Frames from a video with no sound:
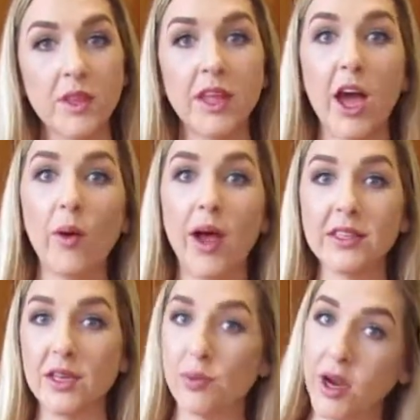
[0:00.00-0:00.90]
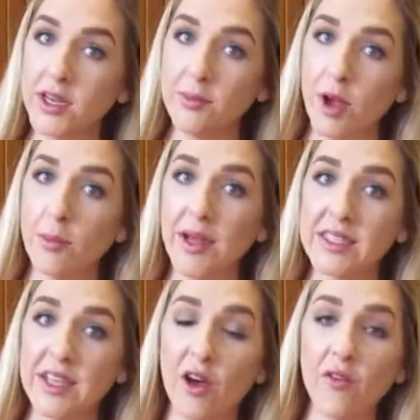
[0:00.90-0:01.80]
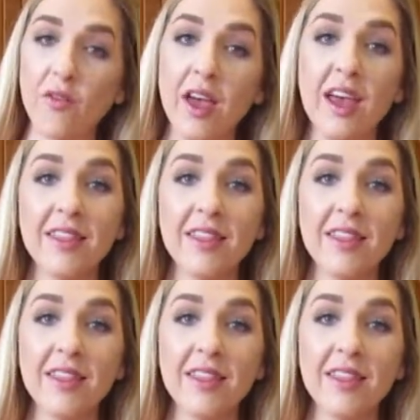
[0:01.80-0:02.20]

Now, as a pregnant mom myself,